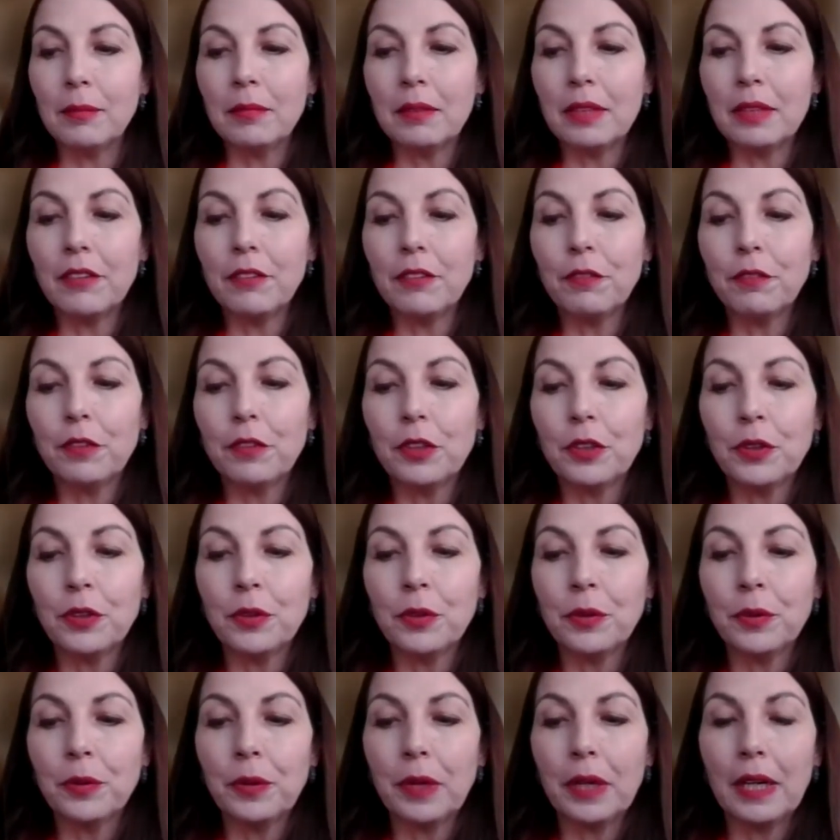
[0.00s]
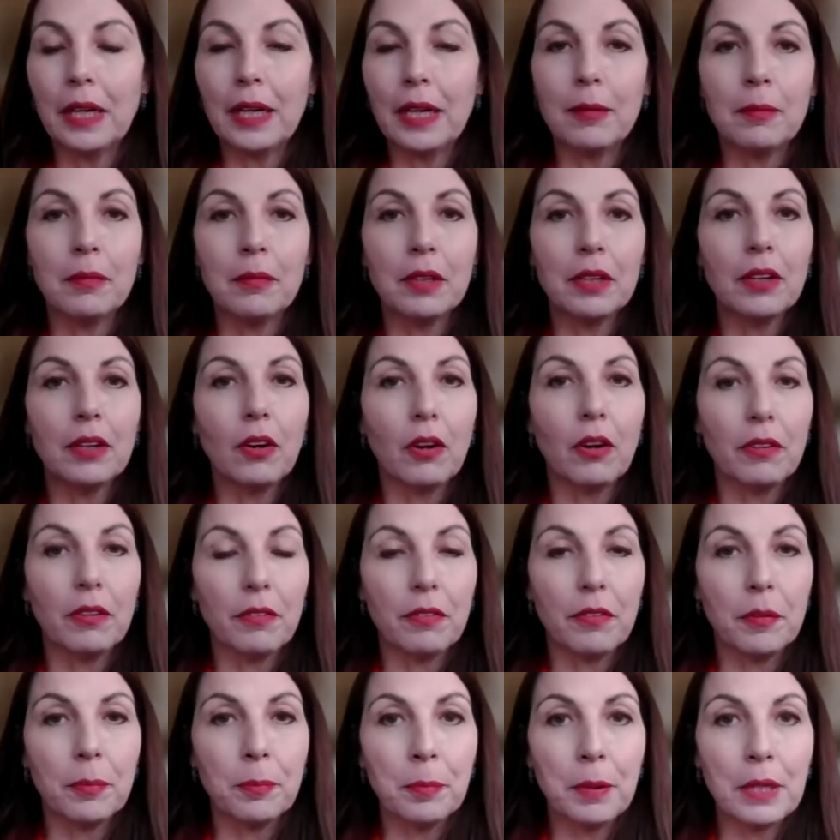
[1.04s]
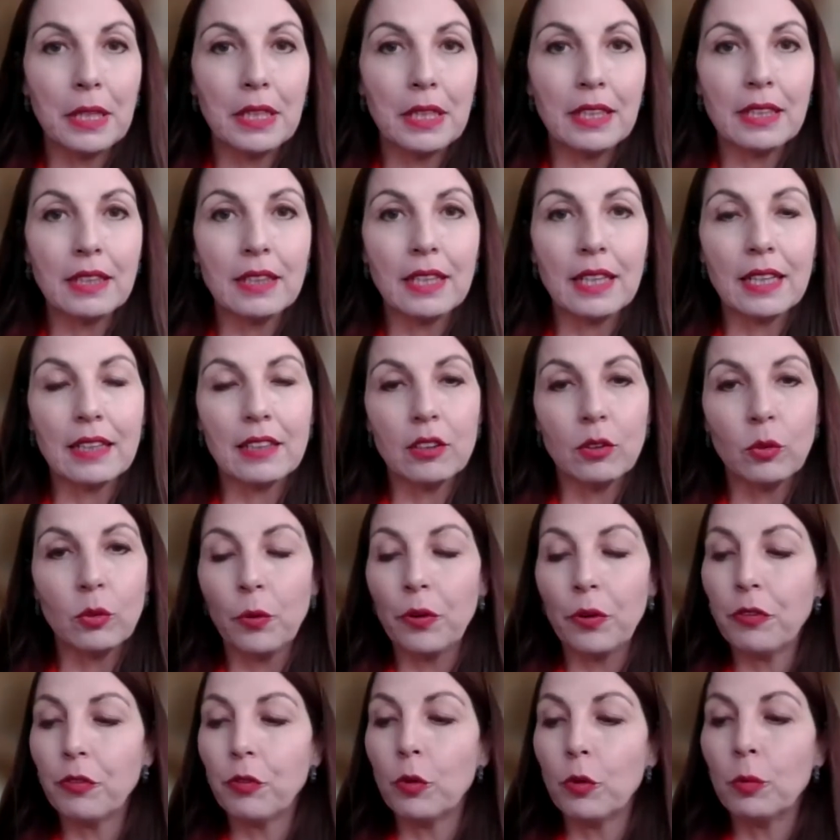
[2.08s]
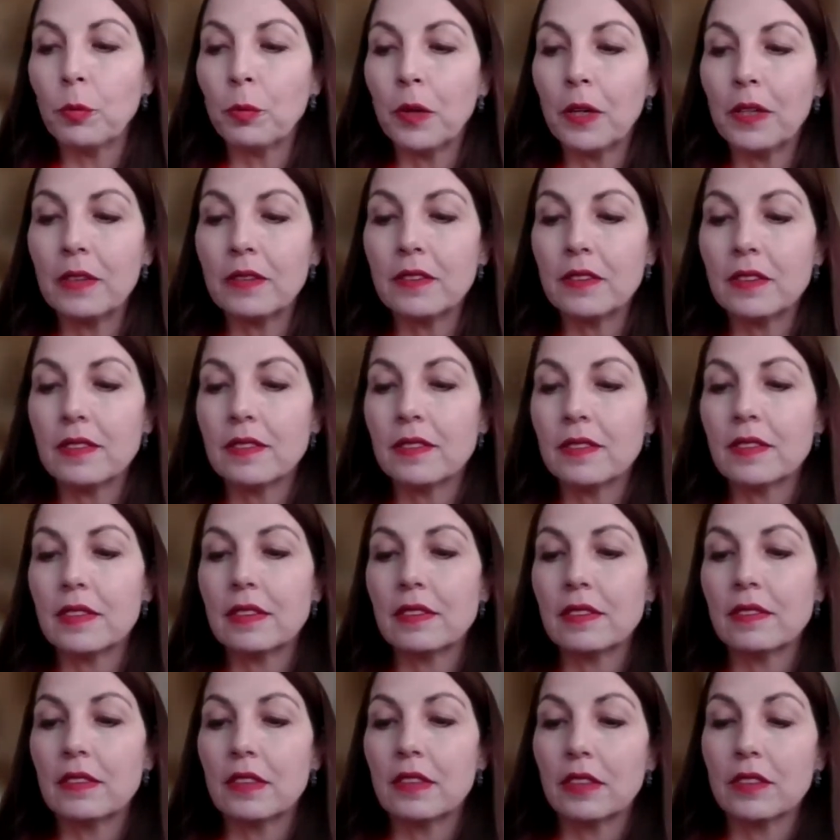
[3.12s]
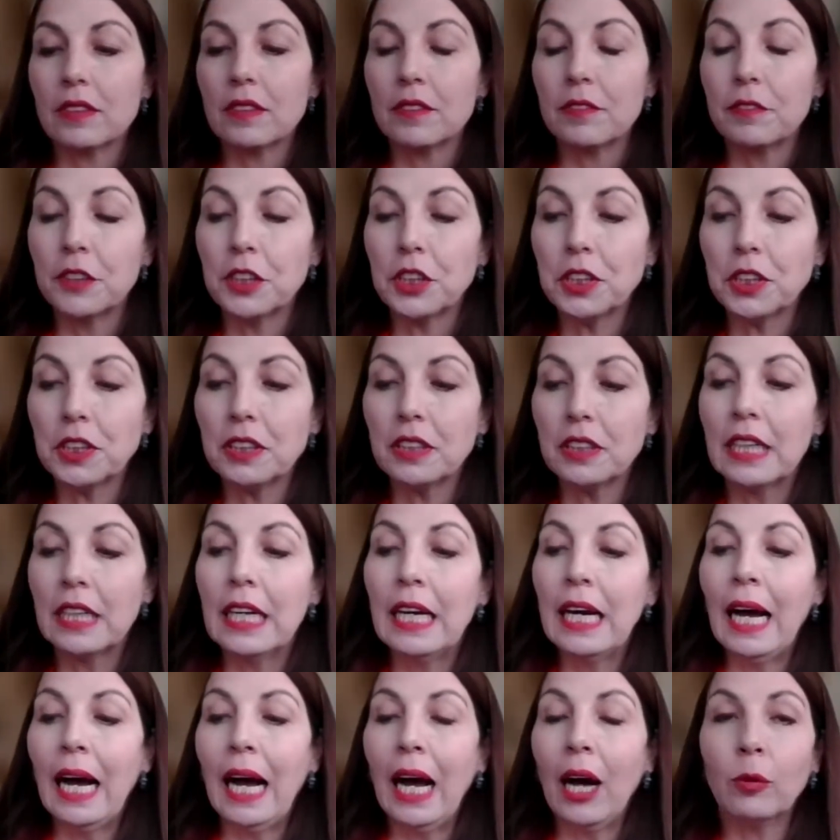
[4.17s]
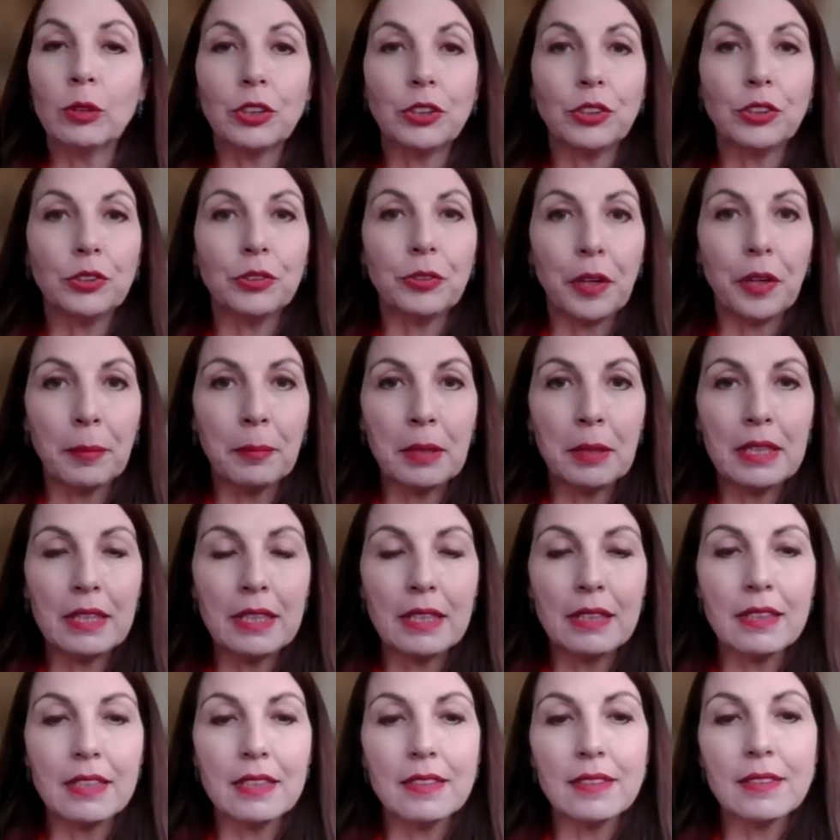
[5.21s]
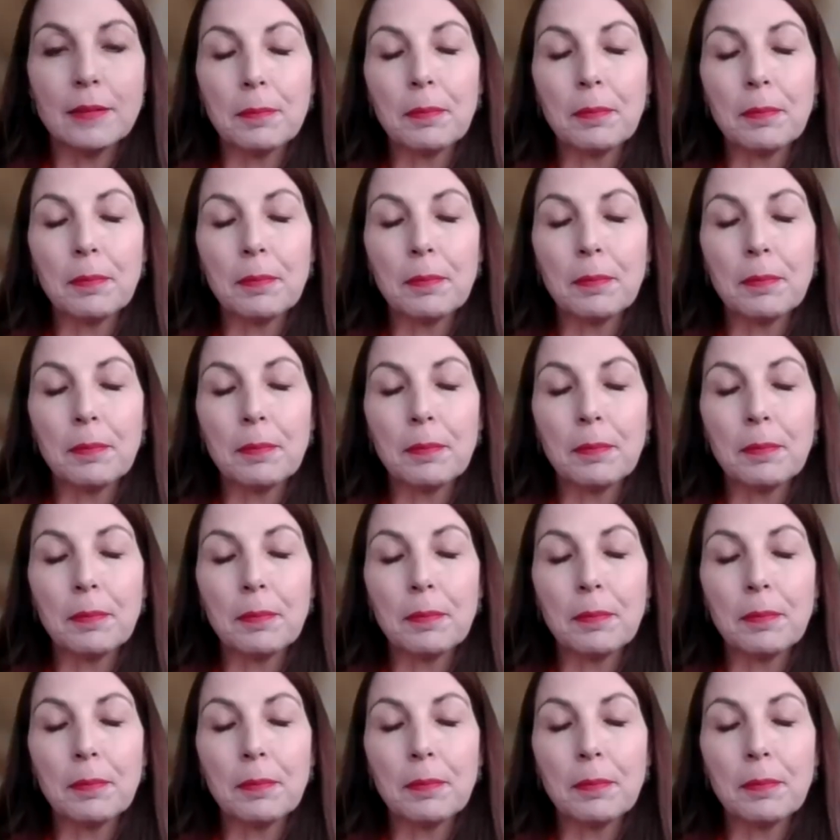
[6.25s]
If you are of the opinion that the law reform process is not sufficient, how would you remedy this?